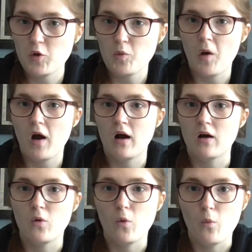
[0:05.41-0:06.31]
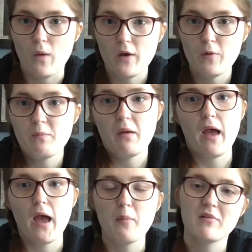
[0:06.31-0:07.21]
you are all well.
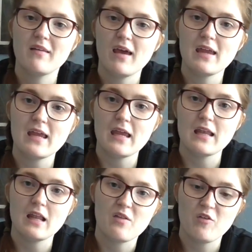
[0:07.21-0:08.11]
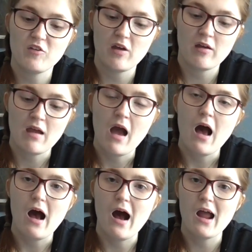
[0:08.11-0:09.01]
Um, today in this video
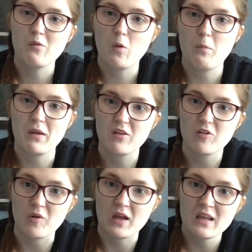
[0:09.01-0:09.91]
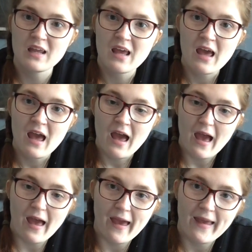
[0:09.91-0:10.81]
I will be doing
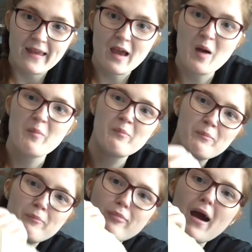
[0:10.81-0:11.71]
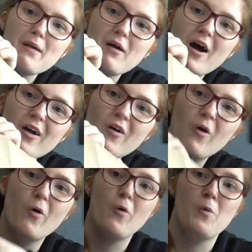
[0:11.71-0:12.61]
a Primark
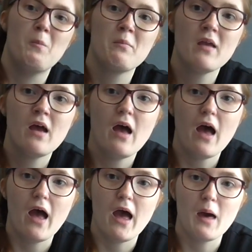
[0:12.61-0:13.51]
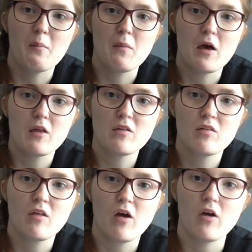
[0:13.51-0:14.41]
haul. Um,
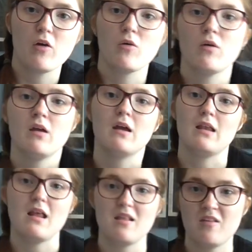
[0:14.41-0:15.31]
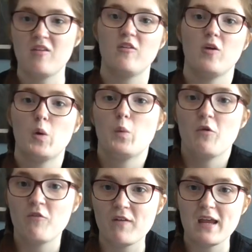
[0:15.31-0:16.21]
so this is to do
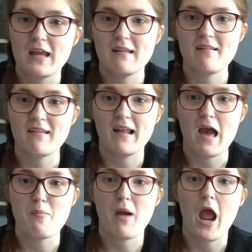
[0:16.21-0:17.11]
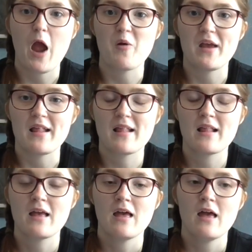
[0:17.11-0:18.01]
with the Disneyland Paris
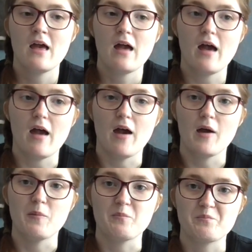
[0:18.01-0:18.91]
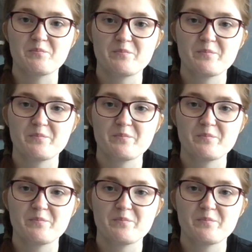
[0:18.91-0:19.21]
um,